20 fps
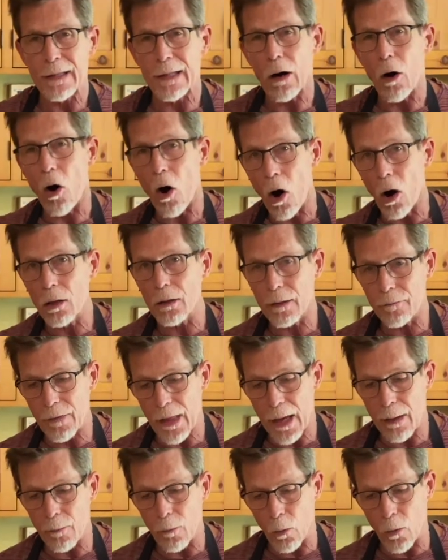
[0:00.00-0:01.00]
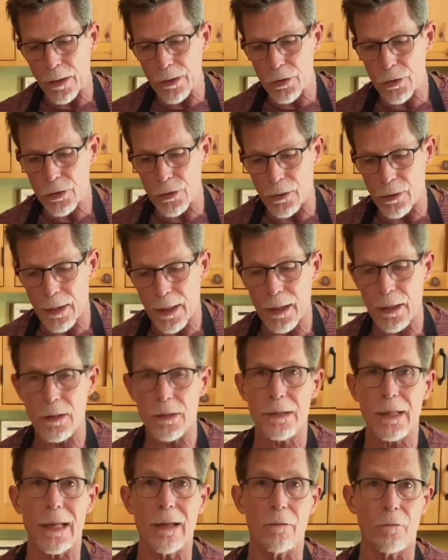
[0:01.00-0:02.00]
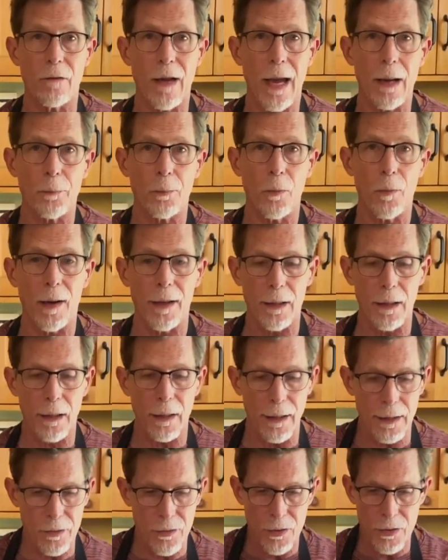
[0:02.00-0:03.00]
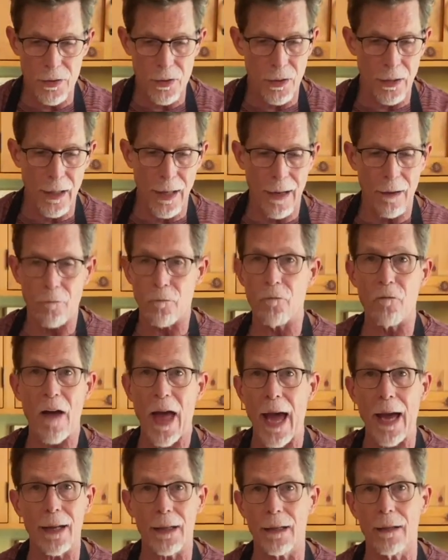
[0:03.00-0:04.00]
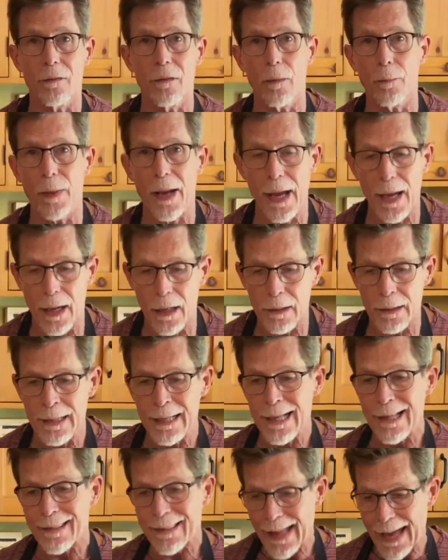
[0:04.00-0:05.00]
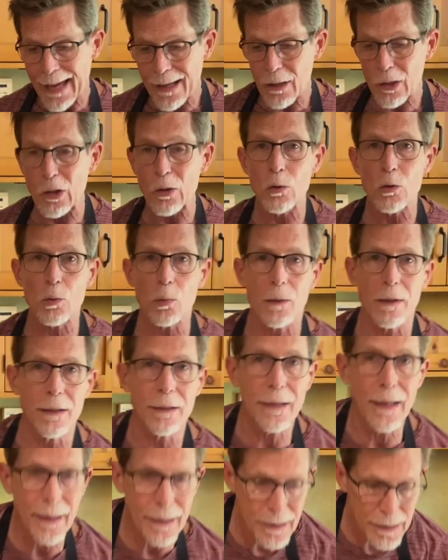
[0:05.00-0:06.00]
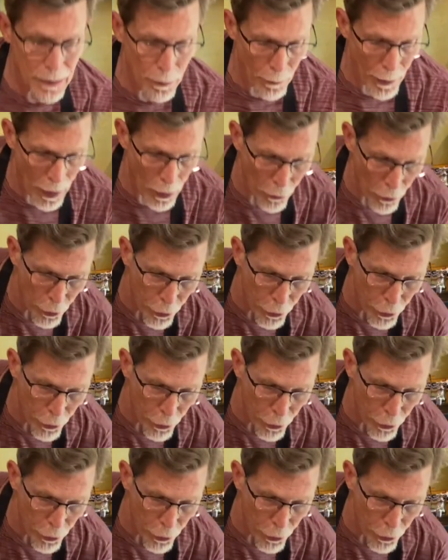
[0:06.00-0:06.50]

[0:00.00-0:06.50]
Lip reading: all of that moisture has evaporated. It's just going to have fat in the pan. That usually takes about